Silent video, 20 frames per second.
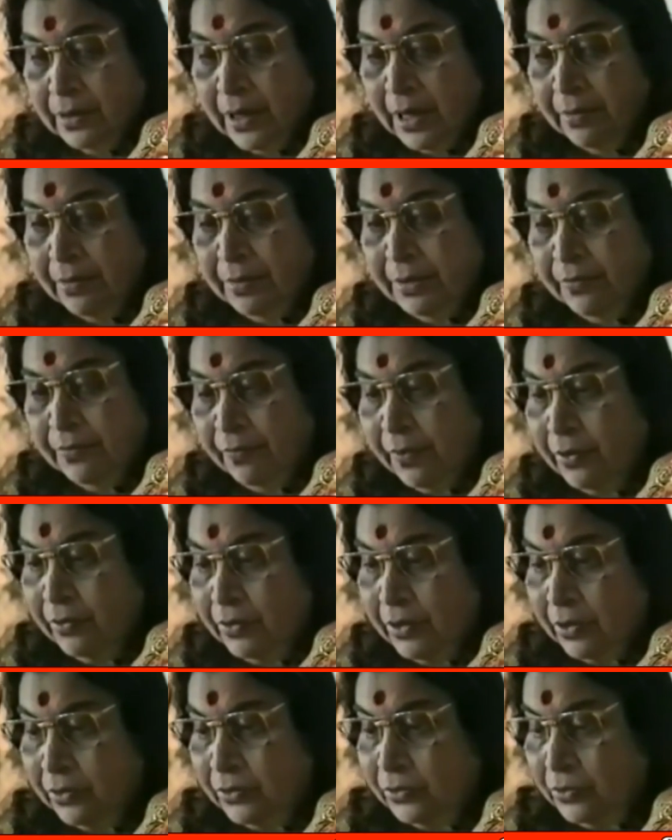have been
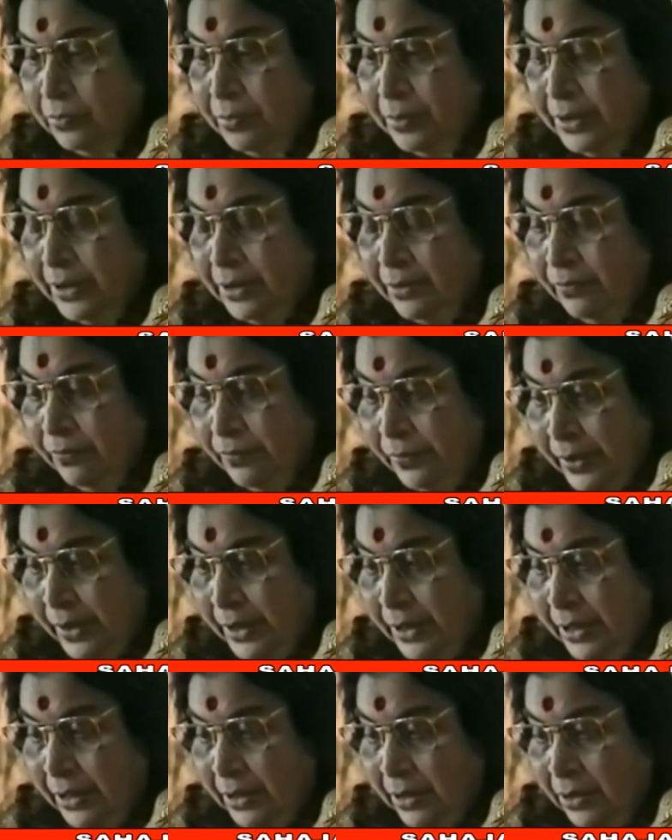found out to be
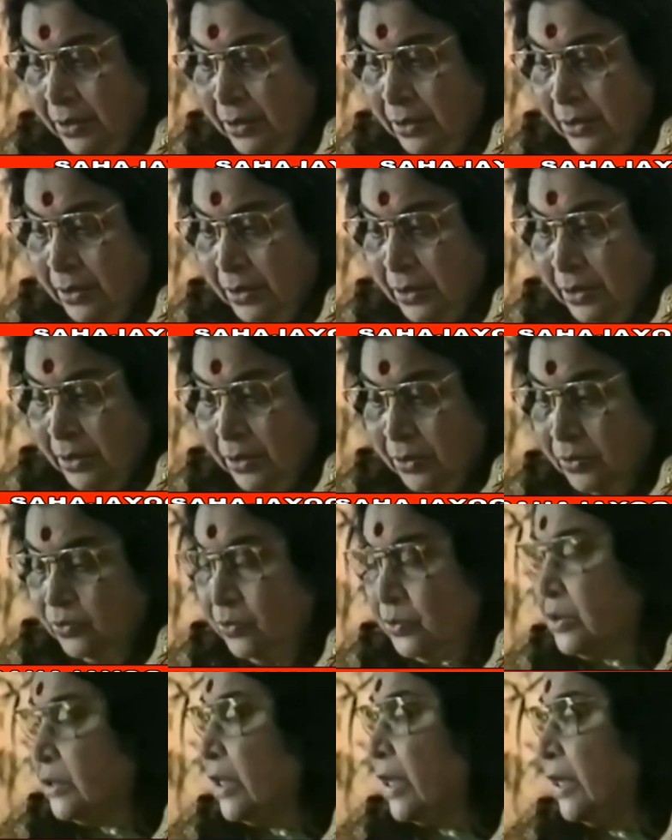very
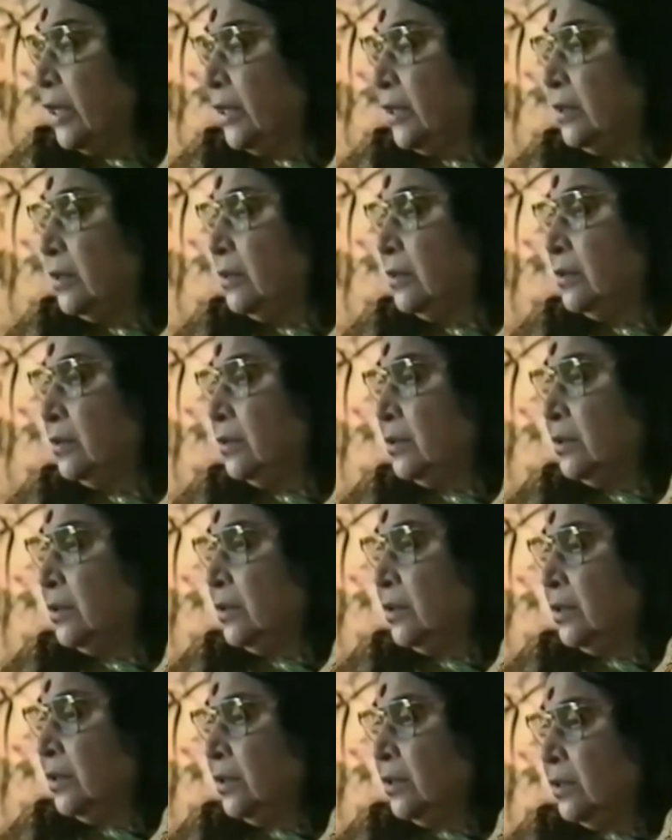loose charactered,
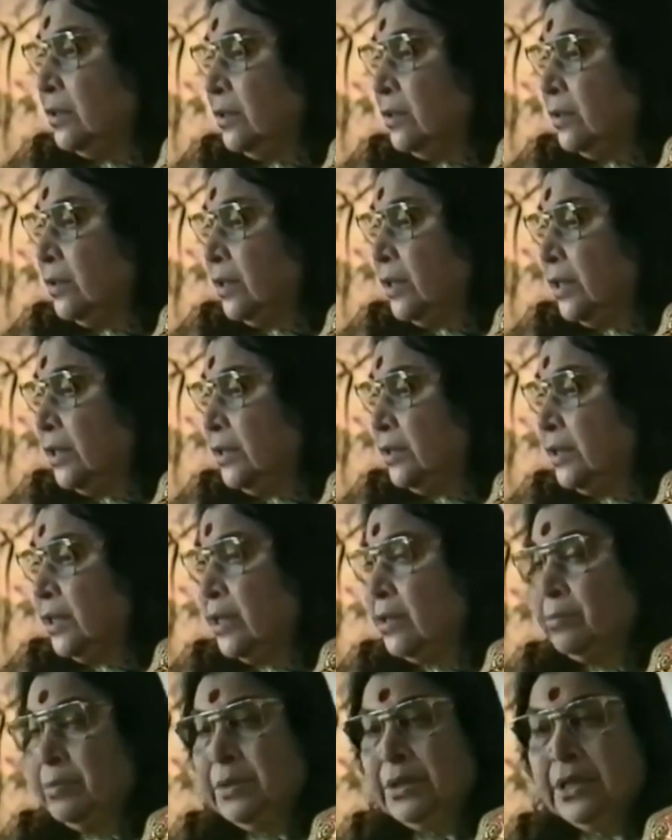and they
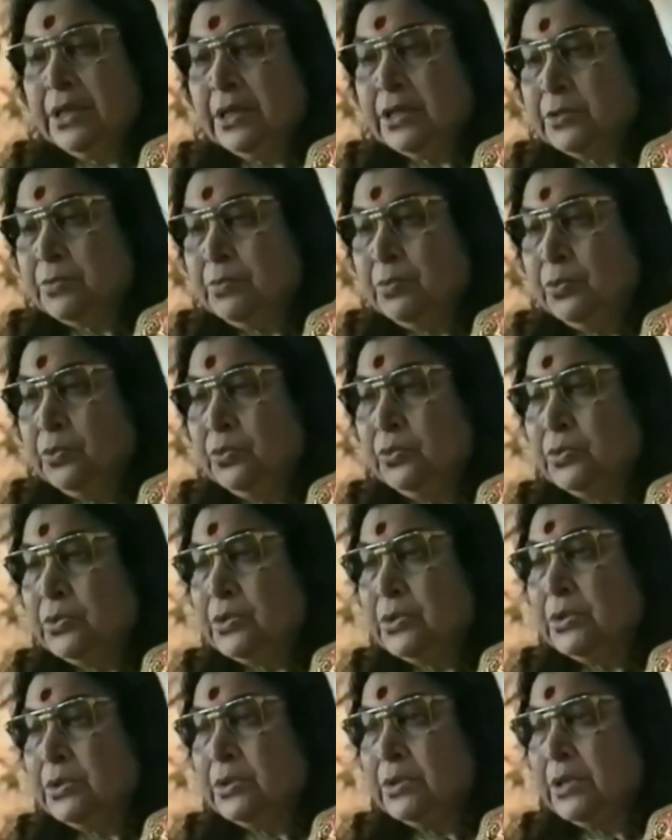are being
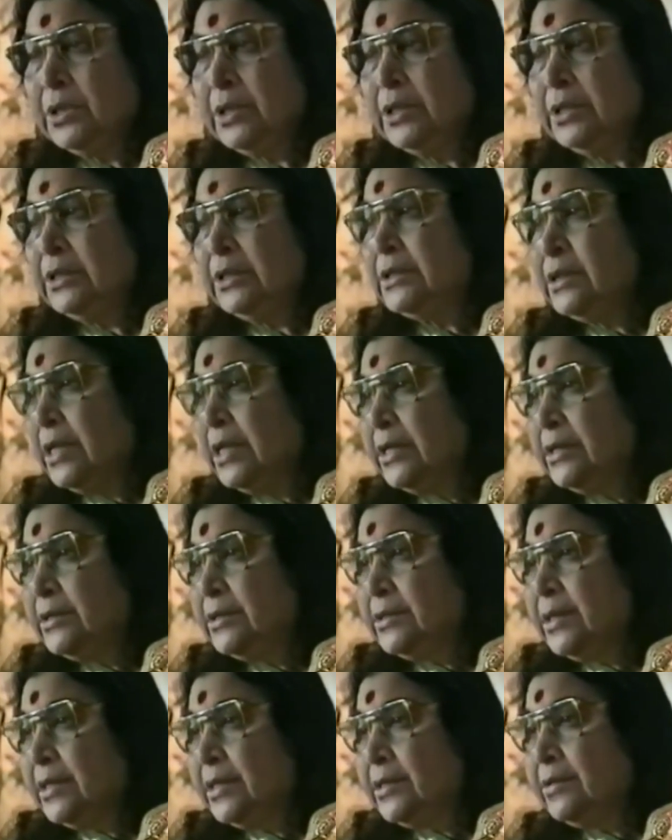exposed, and it's
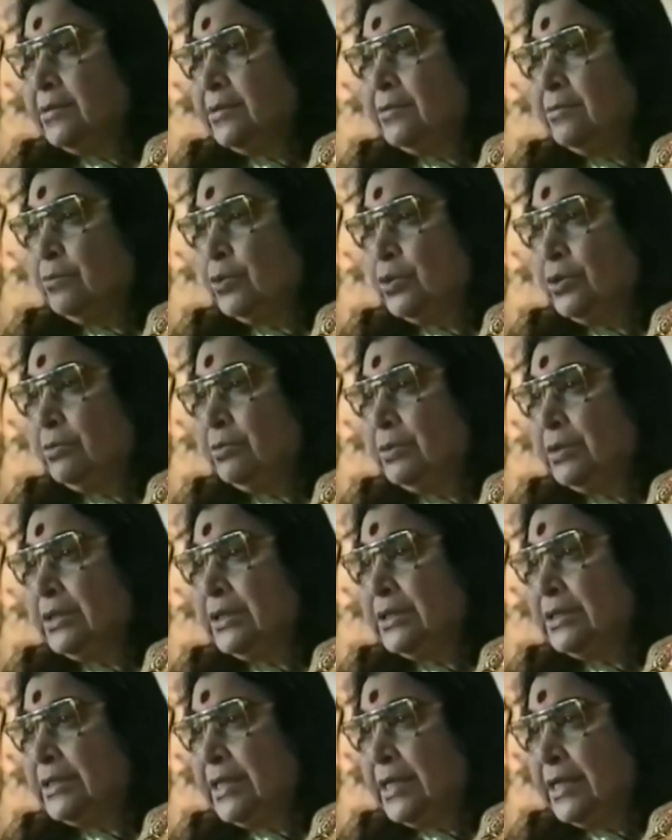nice that whatever
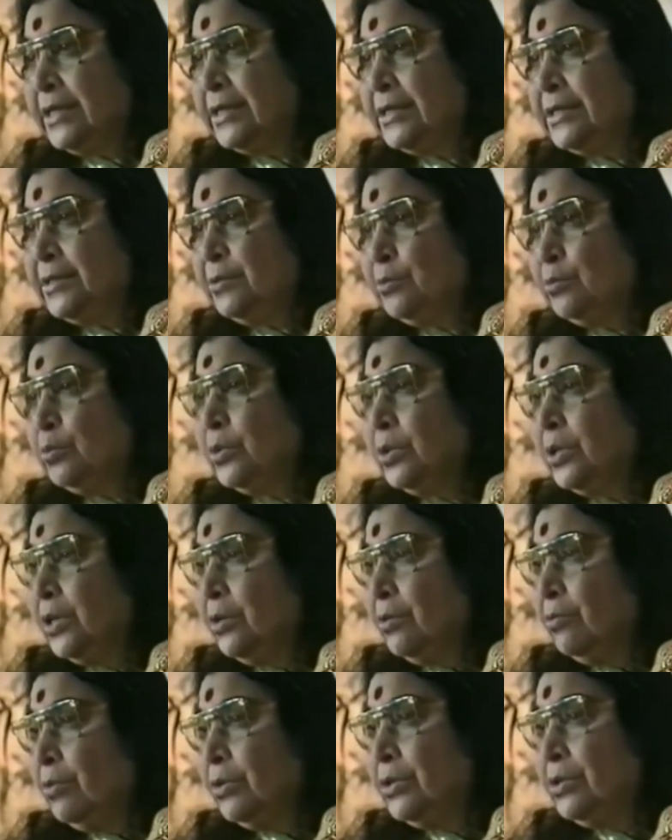is negative,
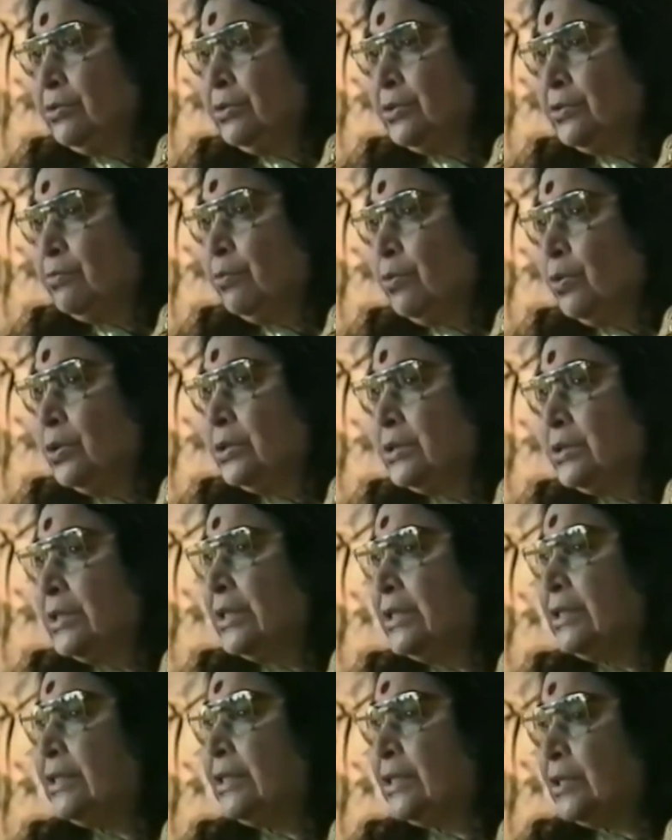whatever is false
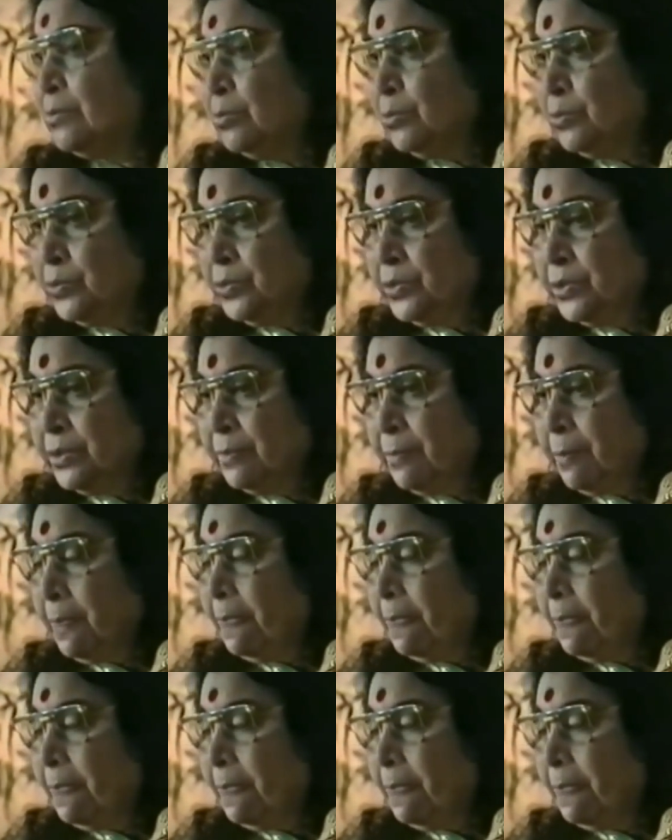gets exposed.